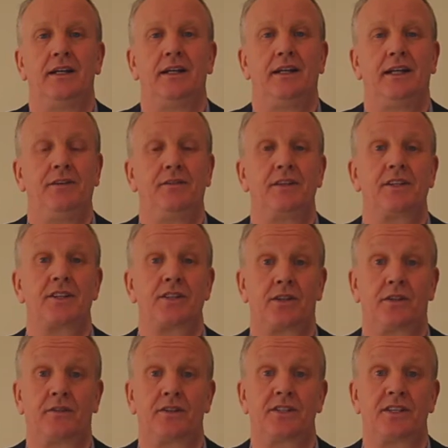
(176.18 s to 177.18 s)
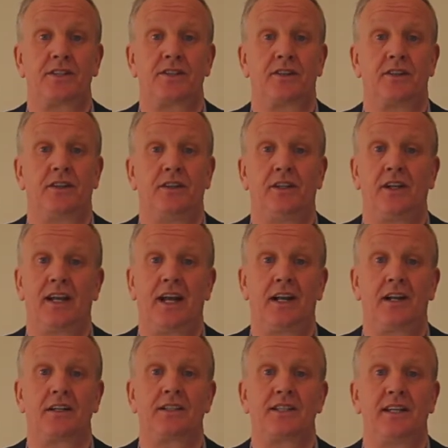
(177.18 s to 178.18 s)
Even the surfaces you
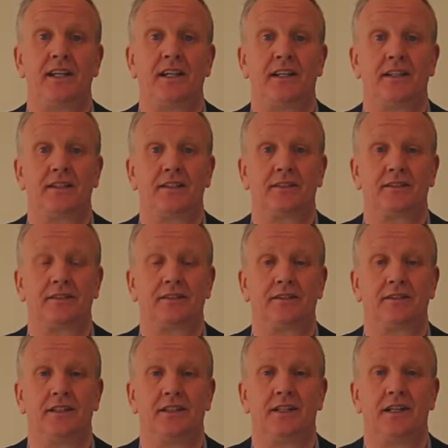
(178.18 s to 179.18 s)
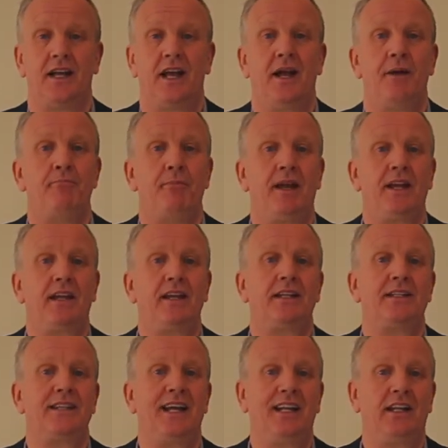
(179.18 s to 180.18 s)
cannot see, making
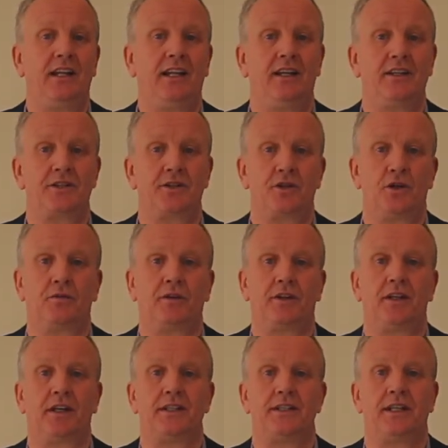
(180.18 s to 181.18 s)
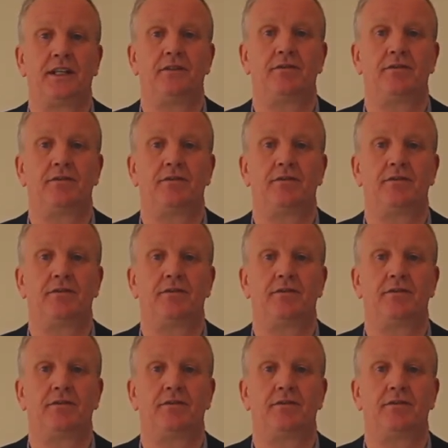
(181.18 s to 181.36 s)
it deadly to COVID nineteen